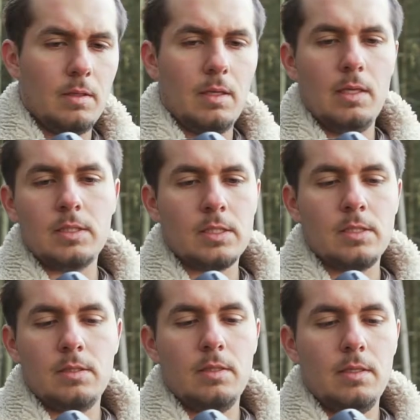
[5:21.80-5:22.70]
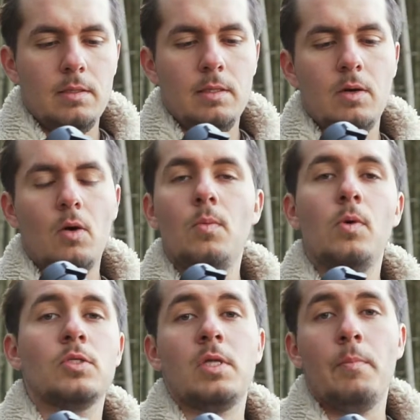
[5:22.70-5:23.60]
It's
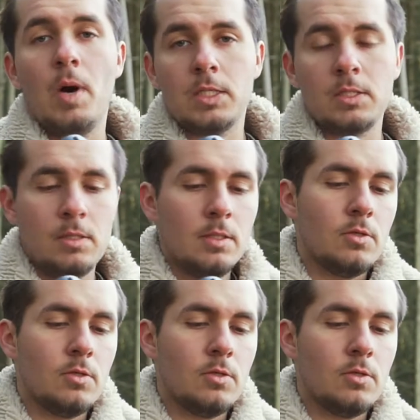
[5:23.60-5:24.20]
almost a must